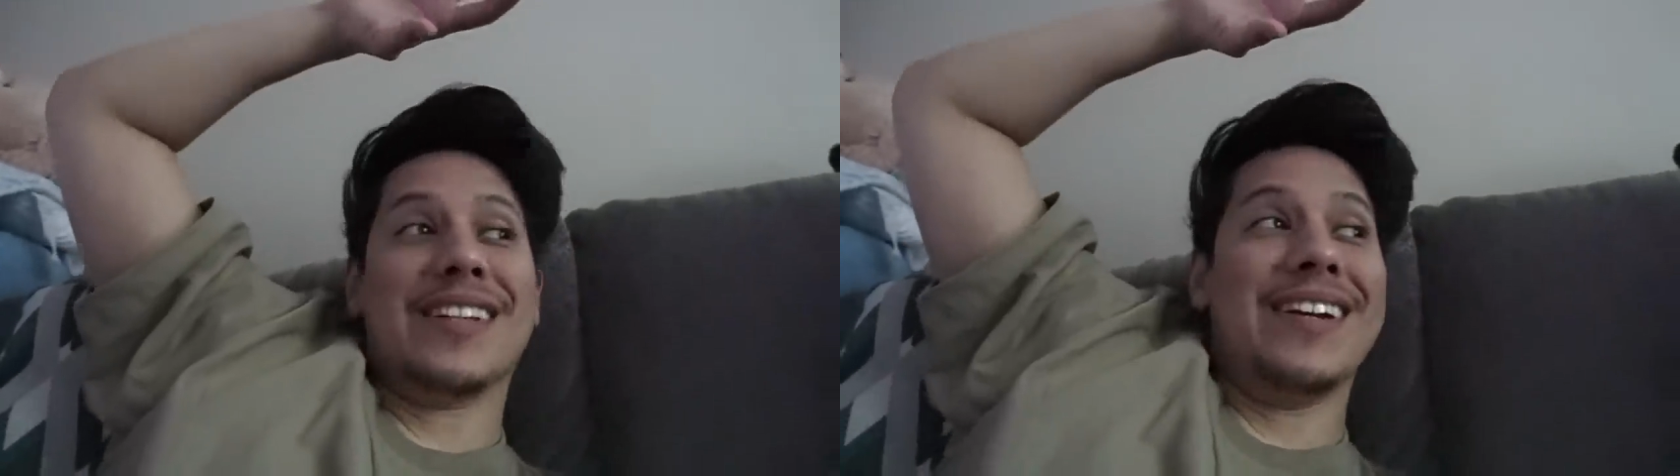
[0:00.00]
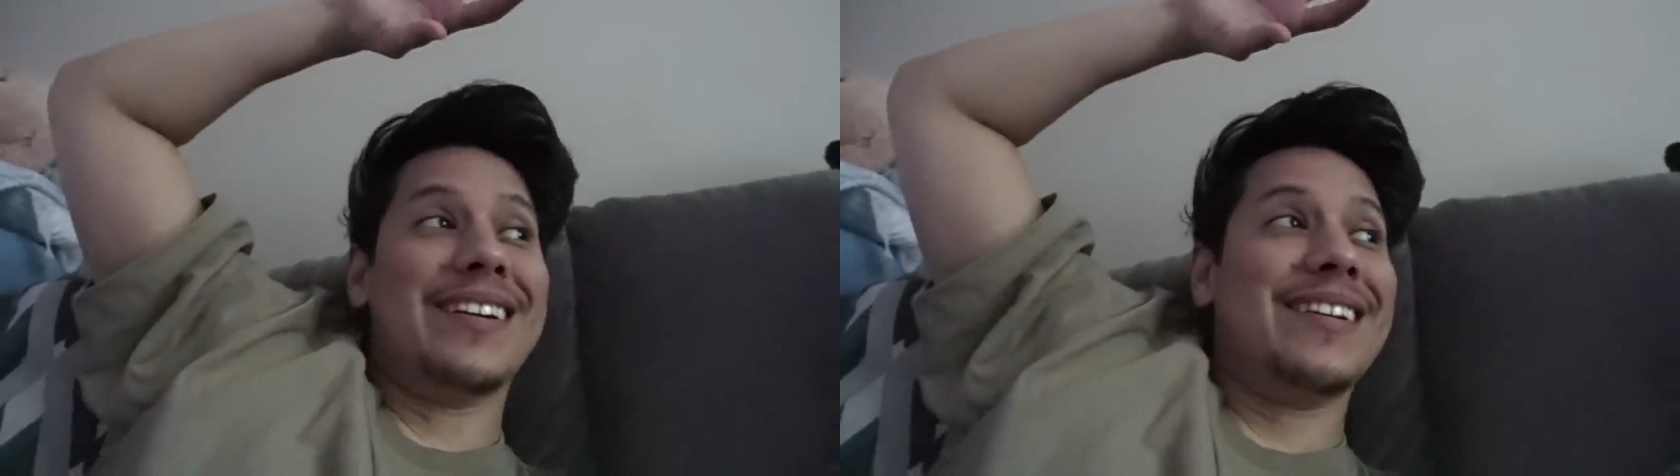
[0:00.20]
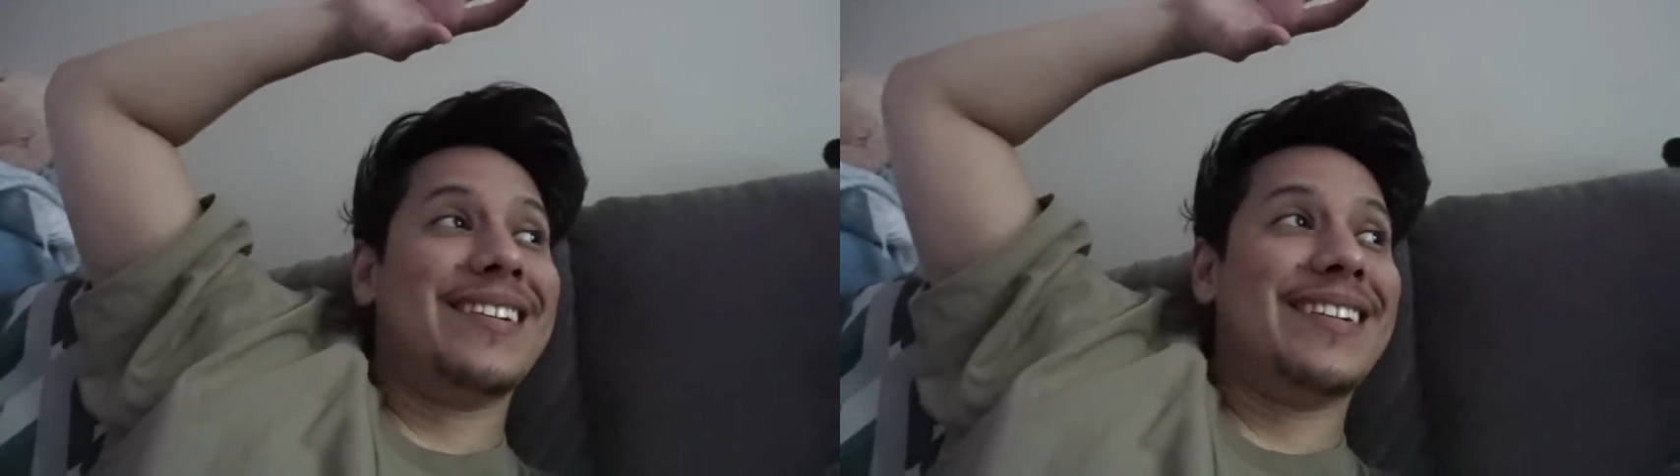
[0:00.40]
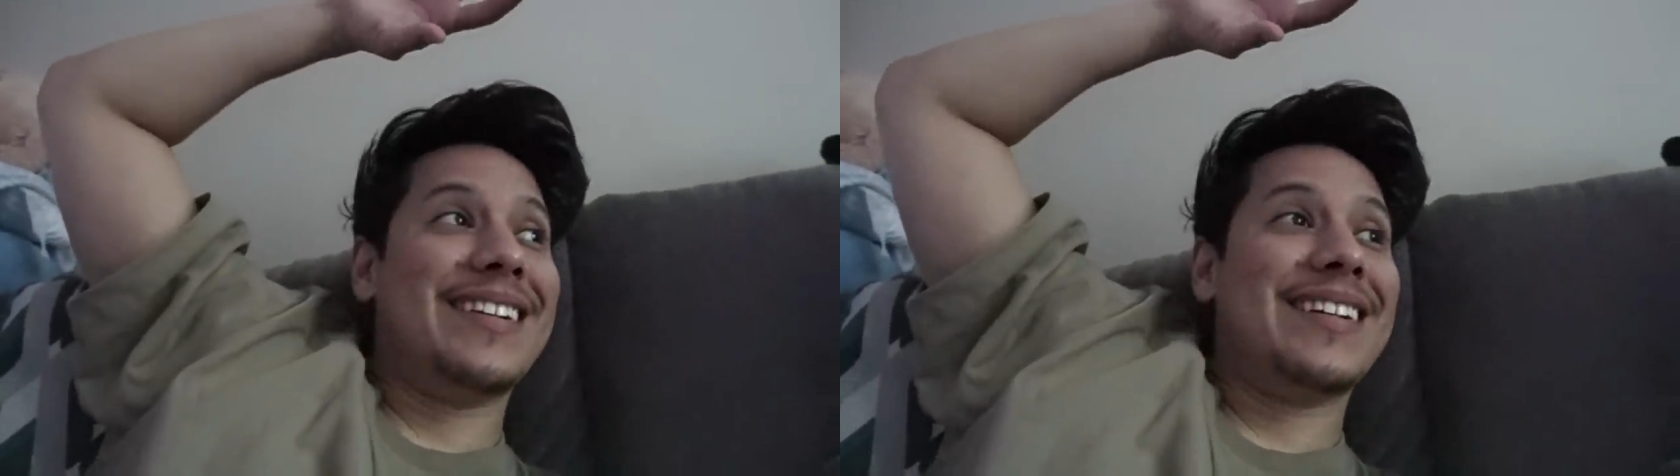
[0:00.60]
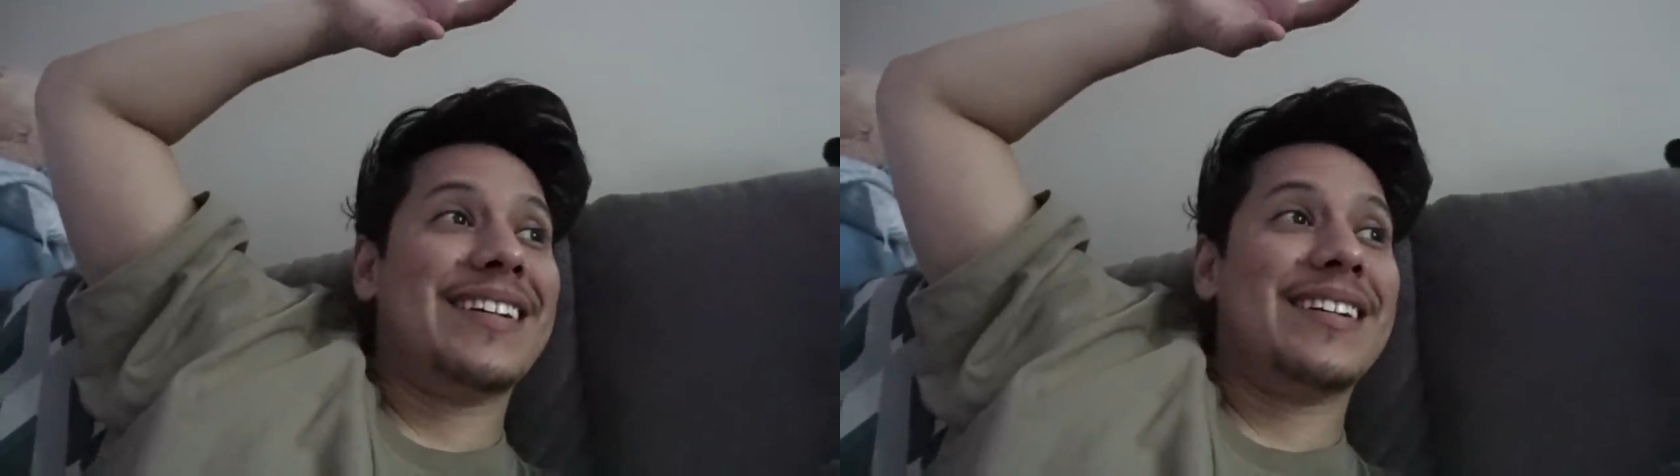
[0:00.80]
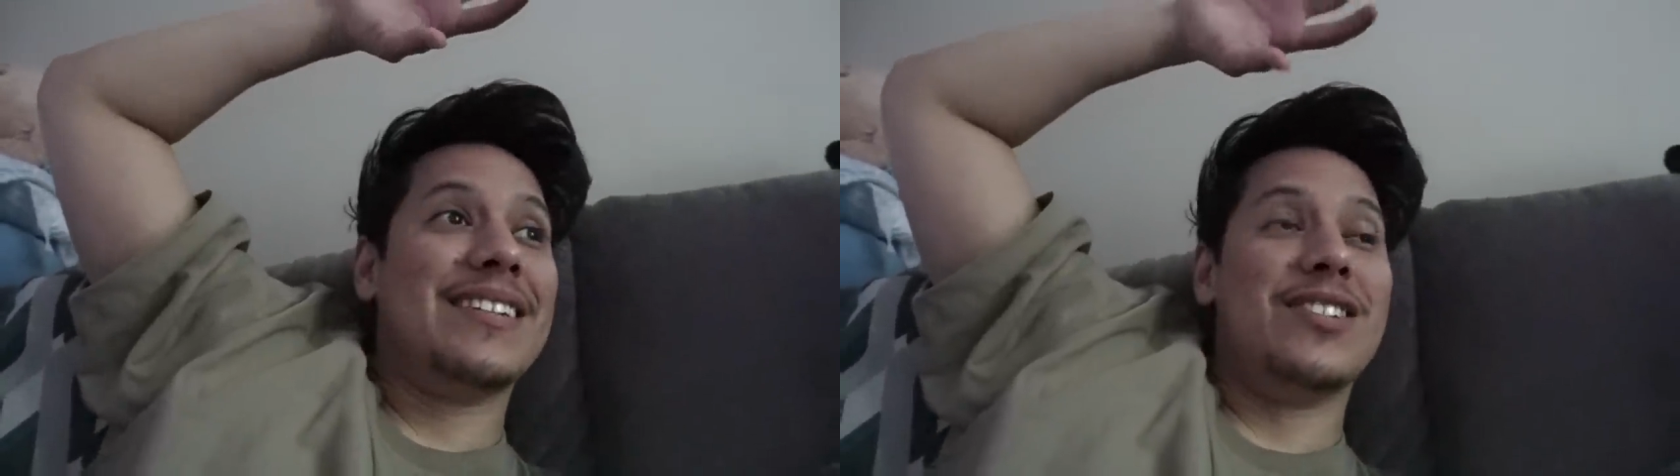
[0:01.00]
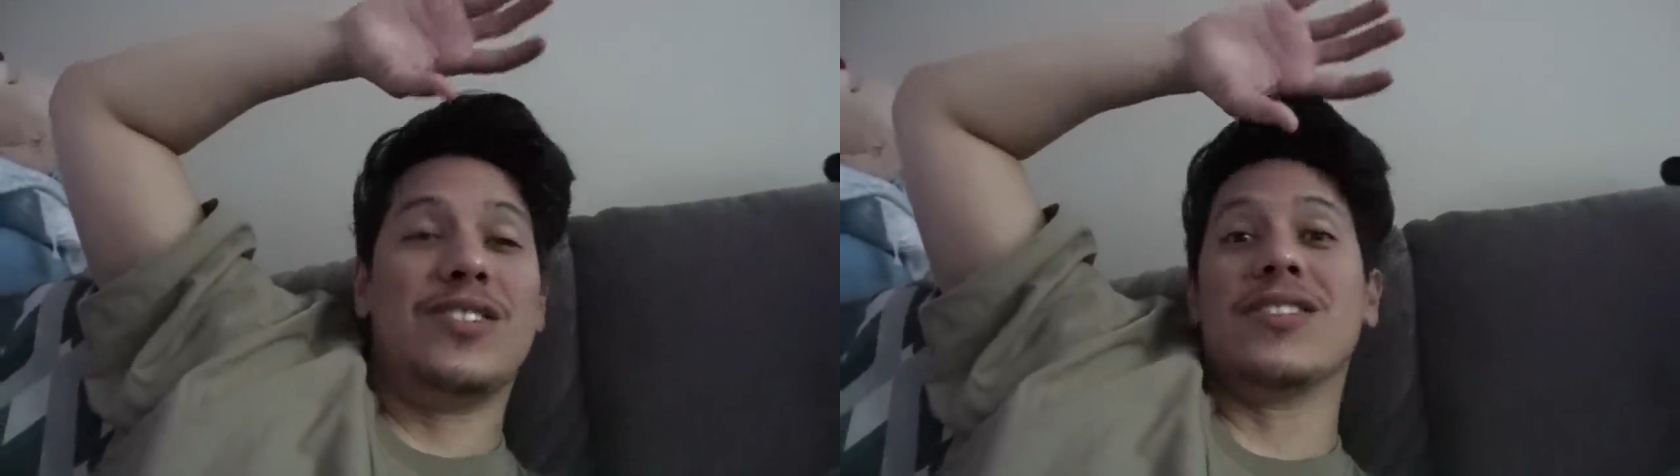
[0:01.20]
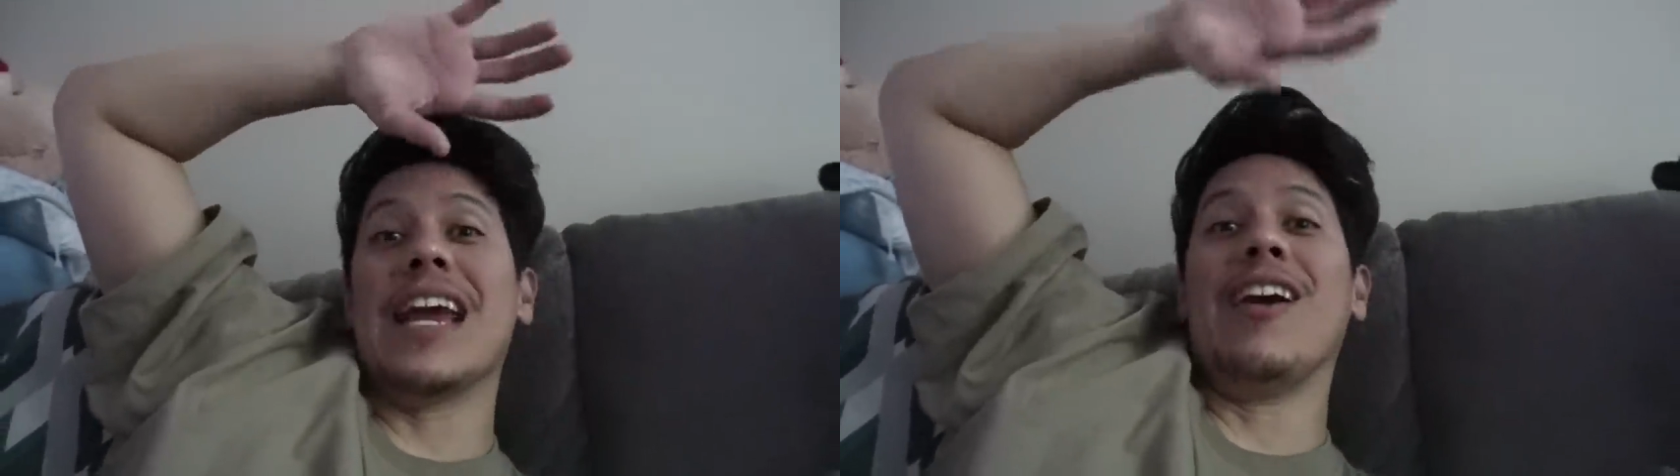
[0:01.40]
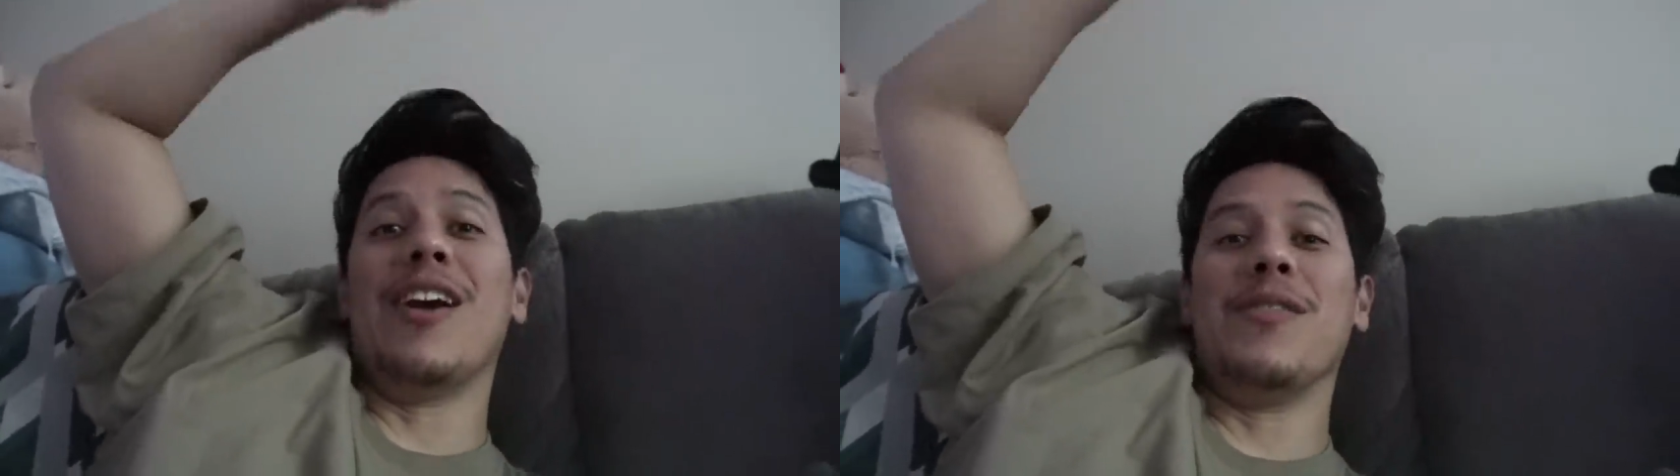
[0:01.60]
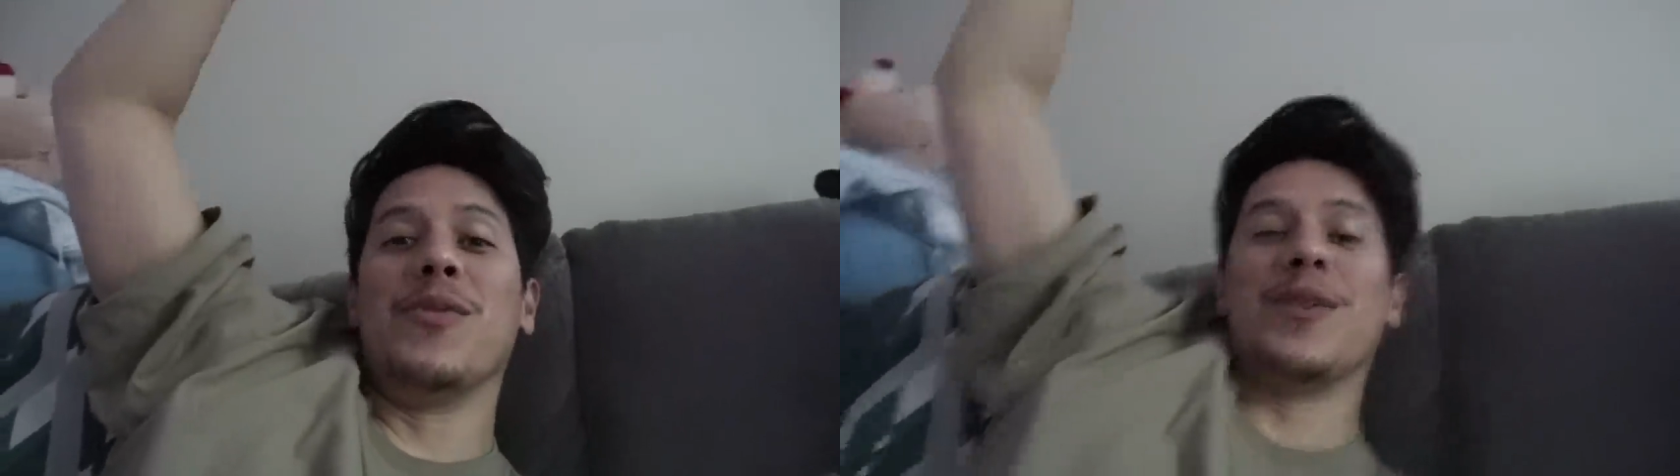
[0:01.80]
like, just hair
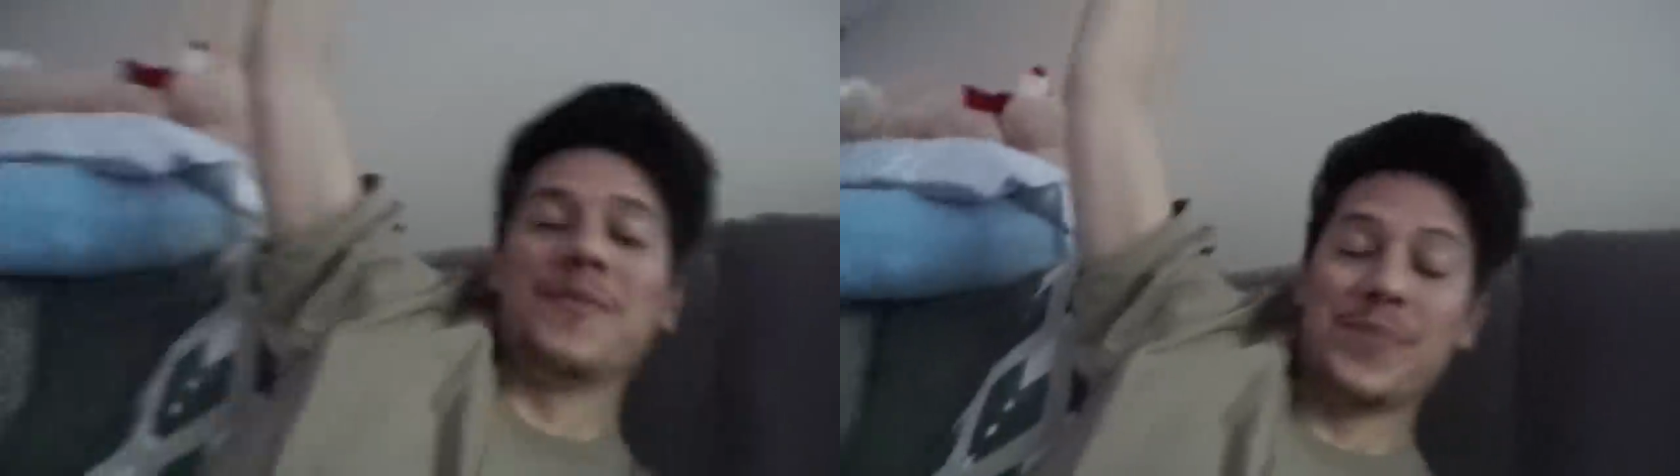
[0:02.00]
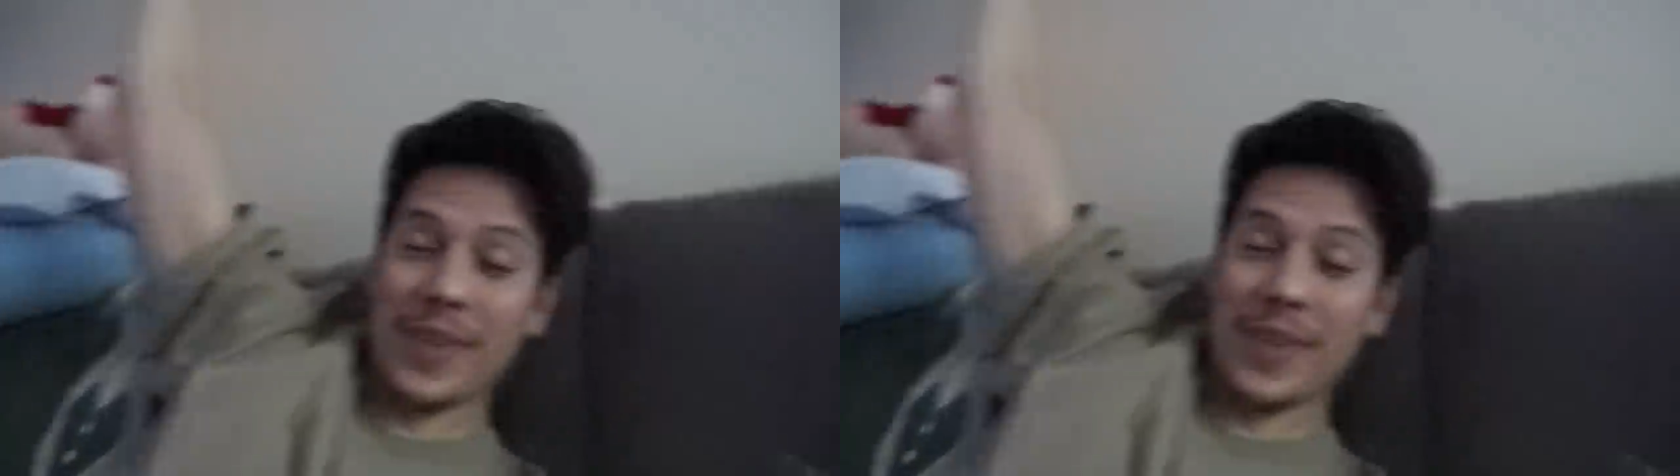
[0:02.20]
everywhere.